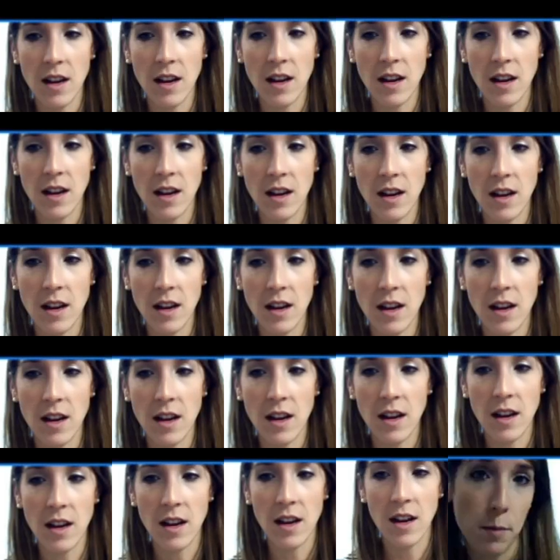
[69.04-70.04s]
I don't have any
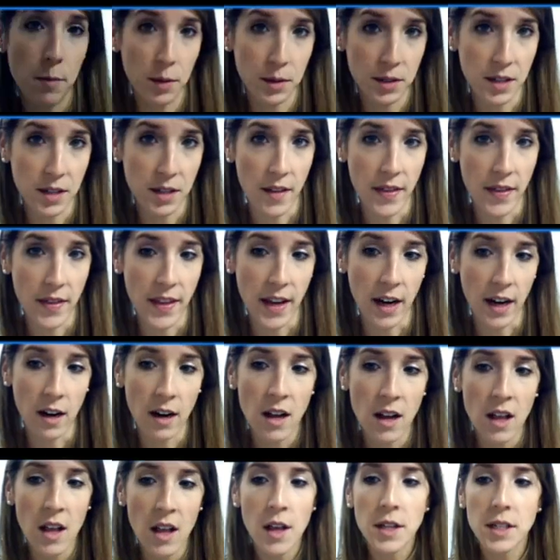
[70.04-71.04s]
symbols on there.
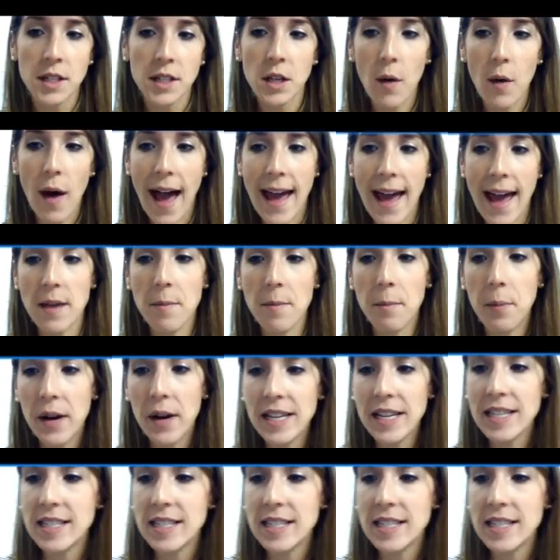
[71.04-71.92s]
So I can put a